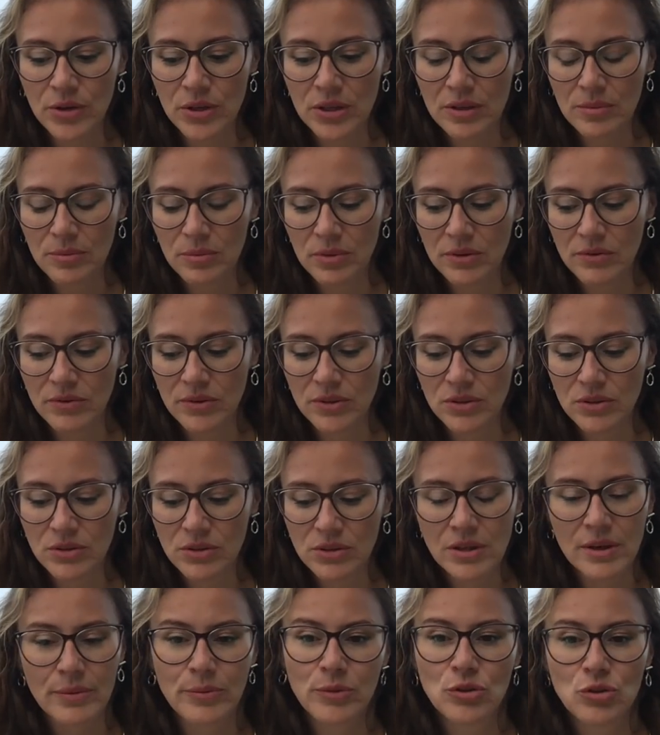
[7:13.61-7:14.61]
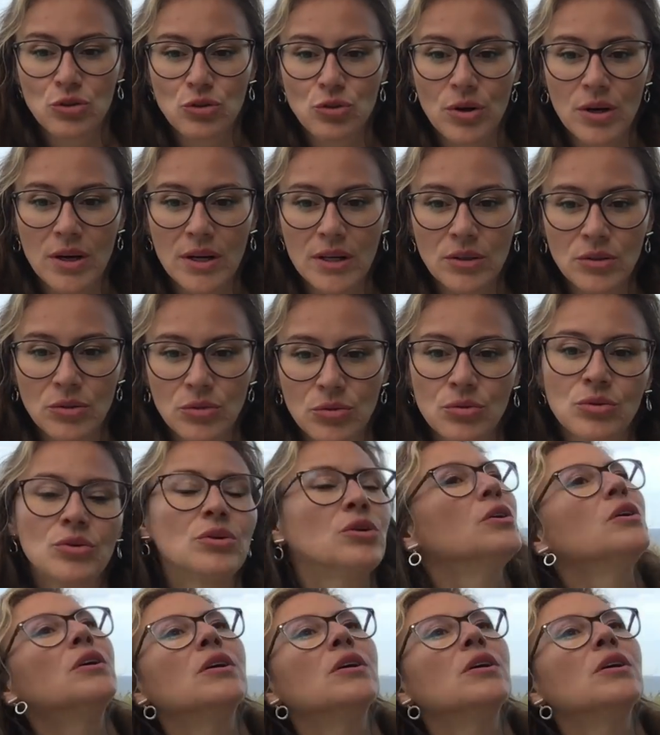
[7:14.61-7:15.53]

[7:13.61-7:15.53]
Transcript: it can be even someone trying to